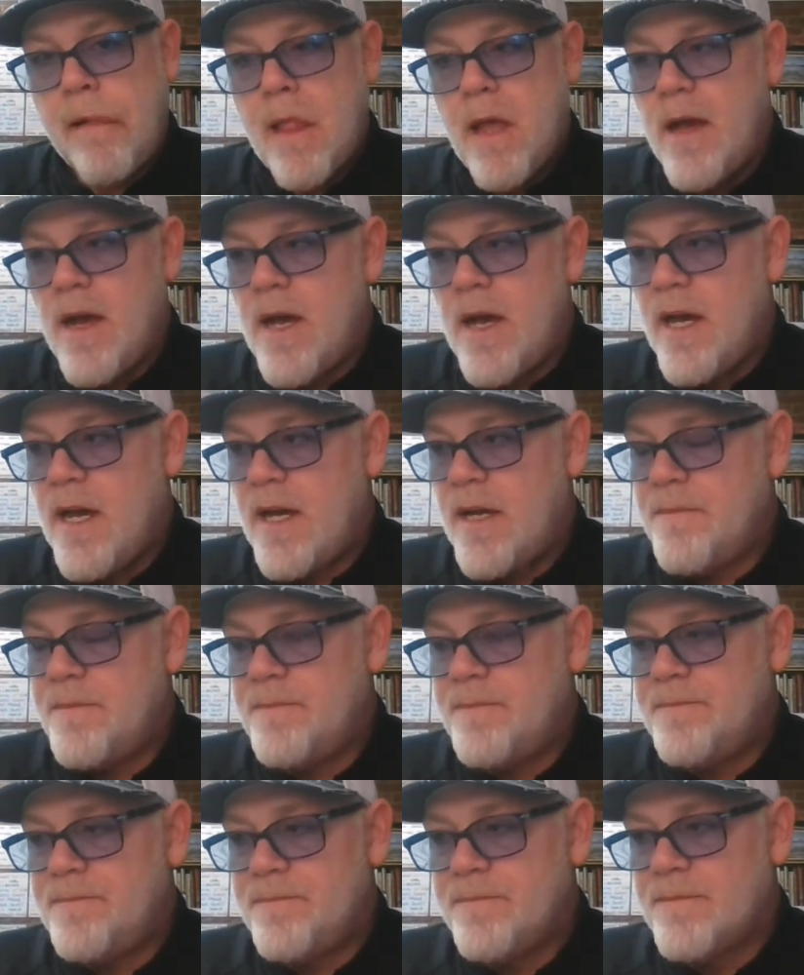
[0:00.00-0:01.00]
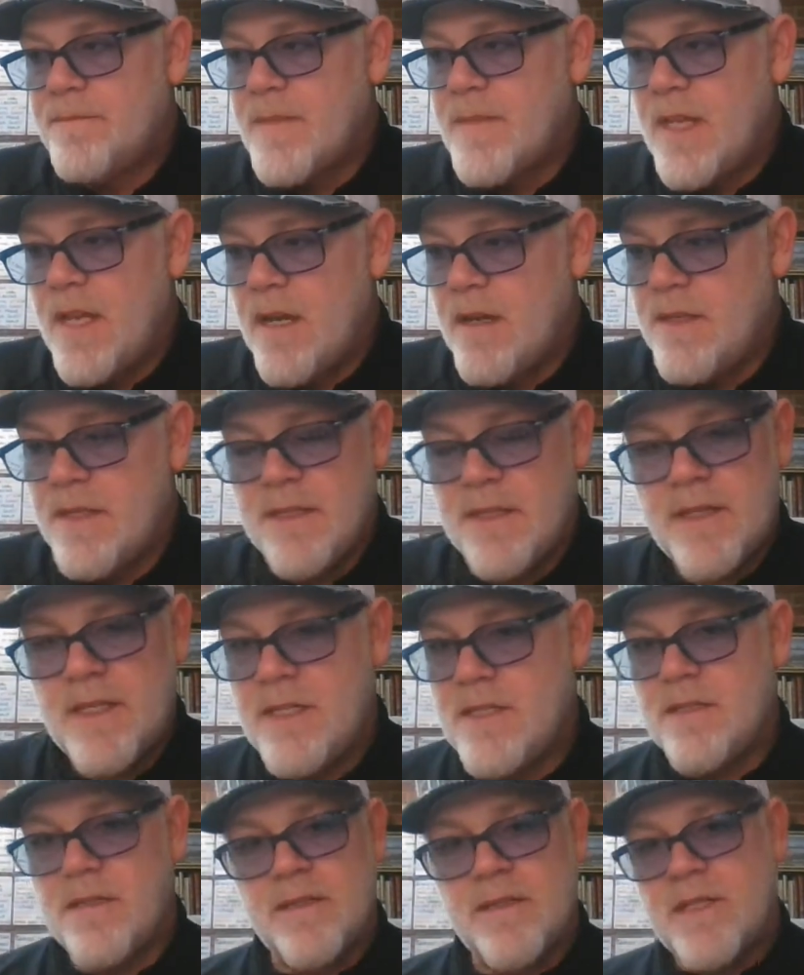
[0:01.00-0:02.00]
You know,
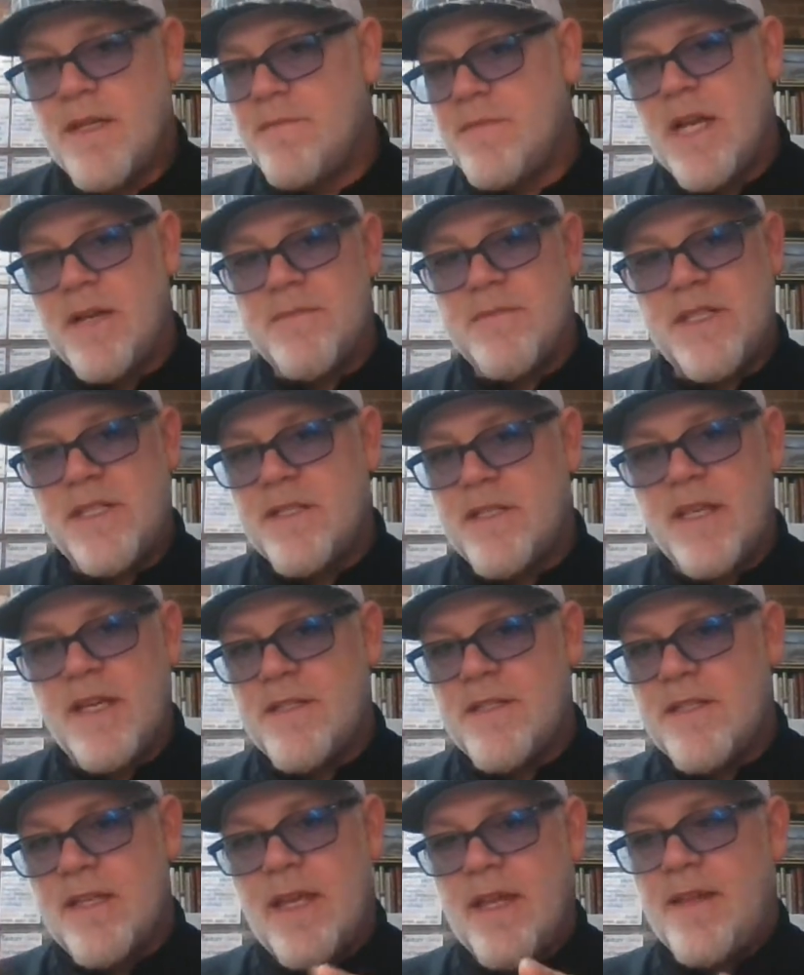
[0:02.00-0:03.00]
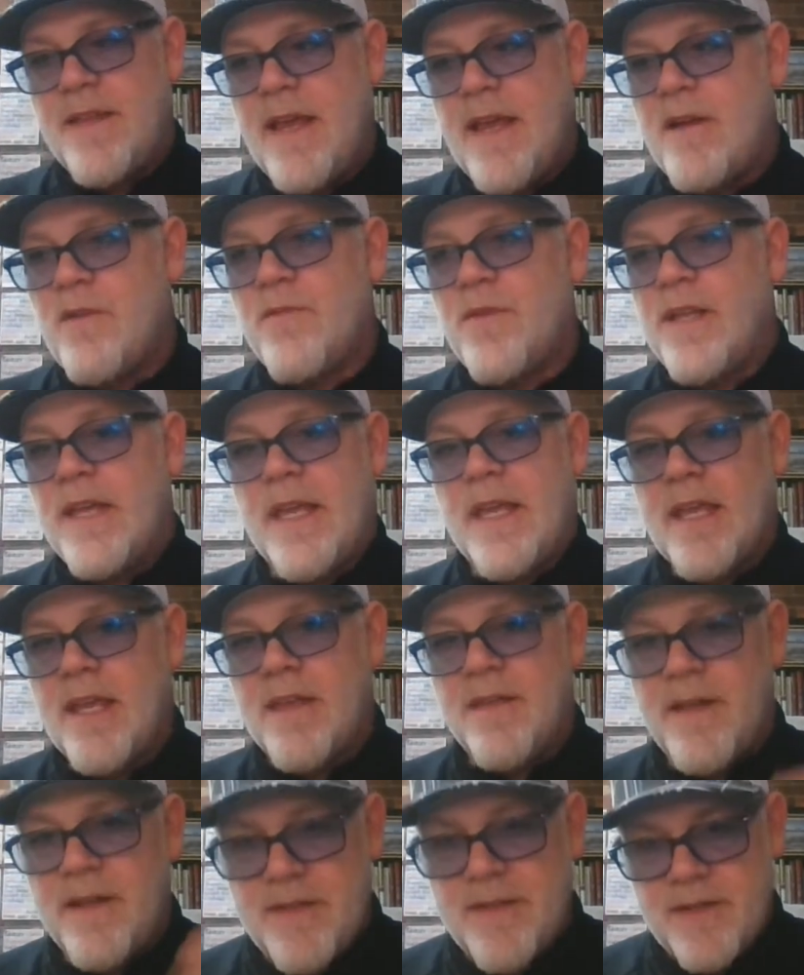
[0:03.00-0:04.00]
that sometimes these kids, they don't really,
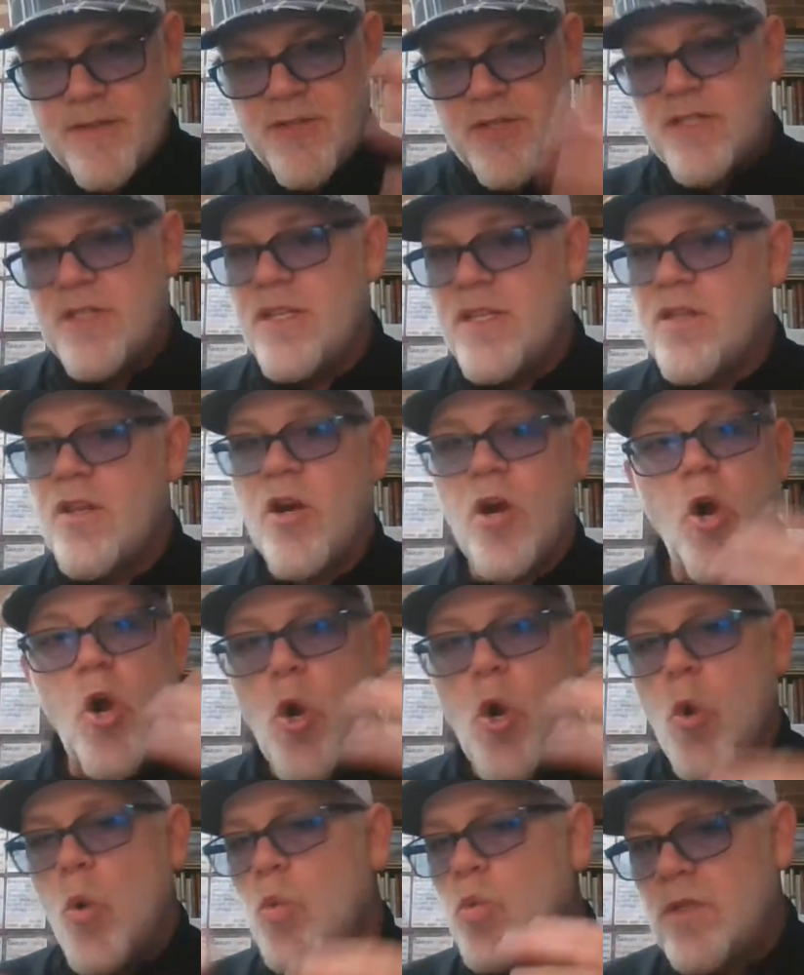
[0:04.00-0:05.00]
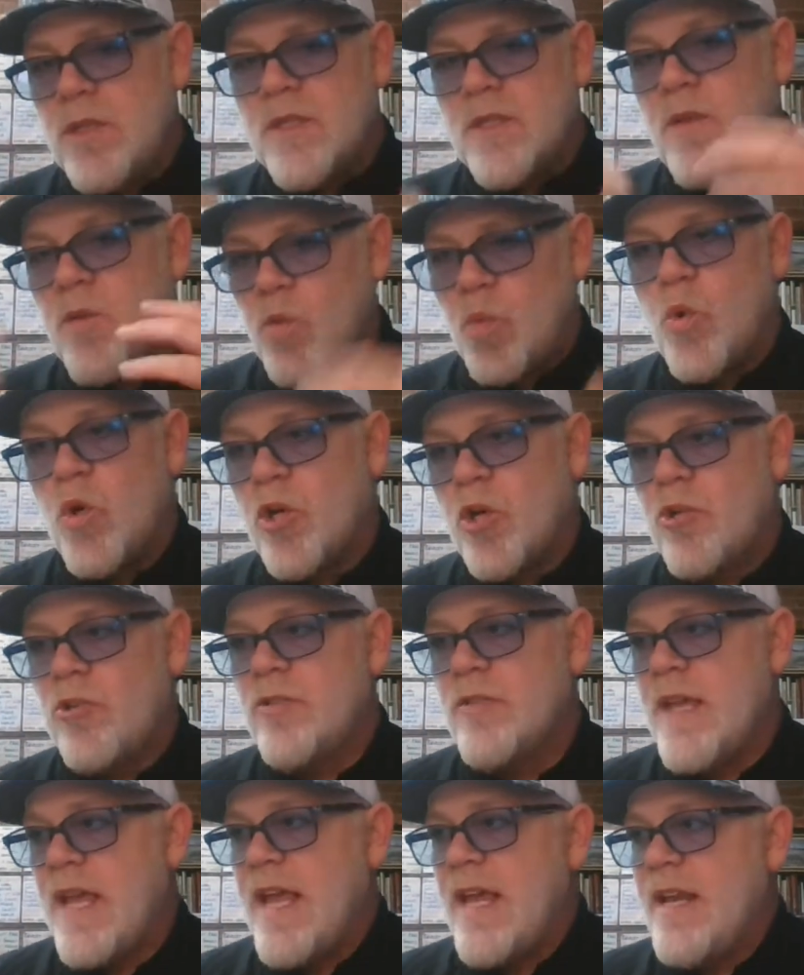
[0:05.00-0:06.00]
they're just in their own little
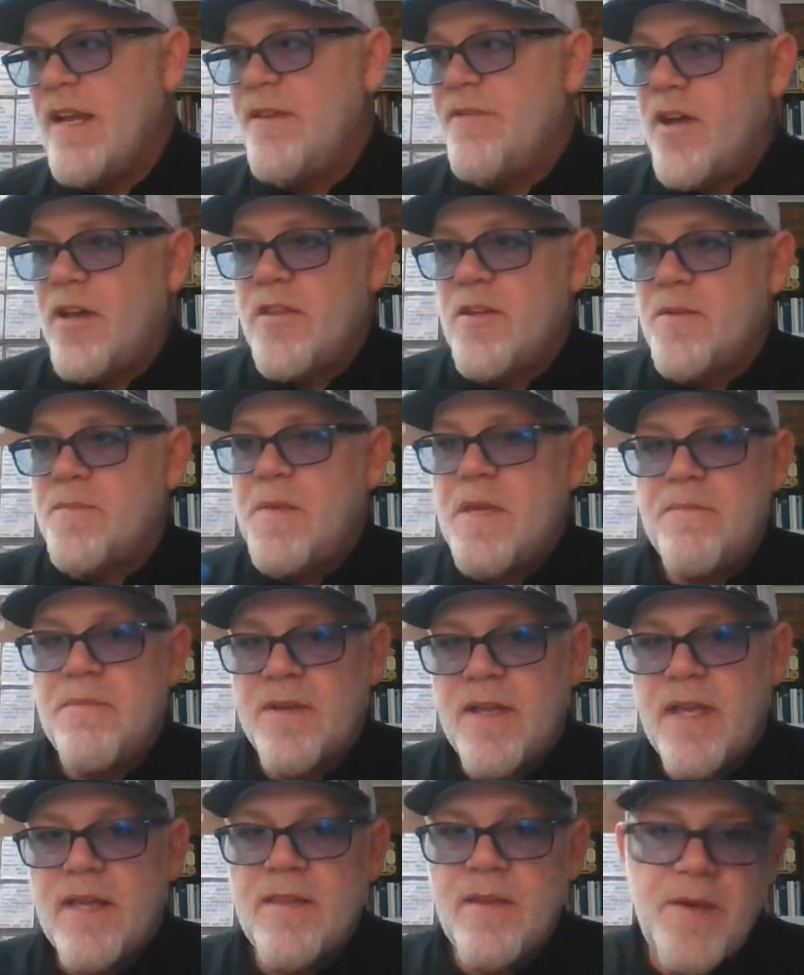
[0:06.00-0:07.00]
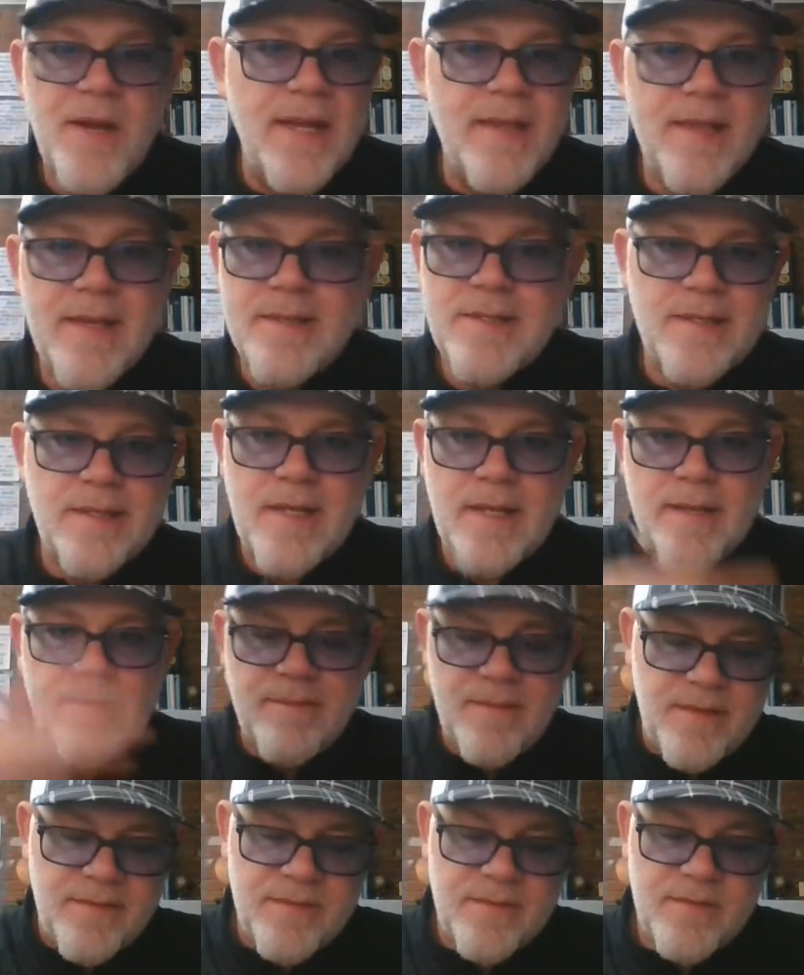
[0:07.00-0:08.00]
world. And if other people get in the way, they're just like,
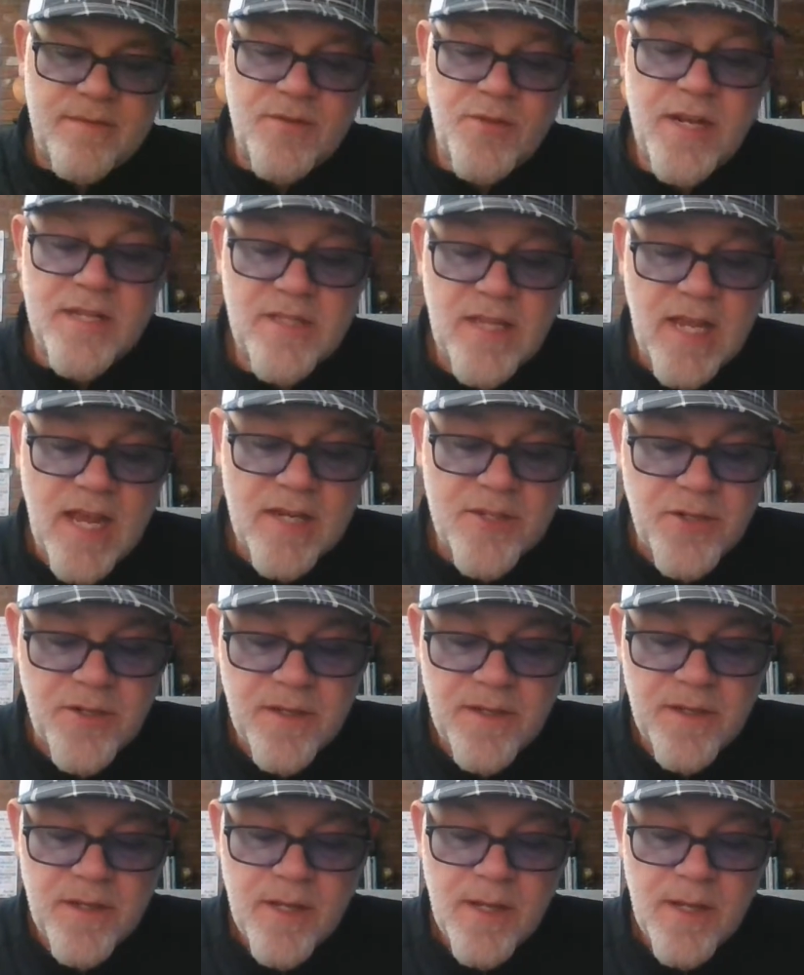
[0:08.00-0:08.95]
transactional.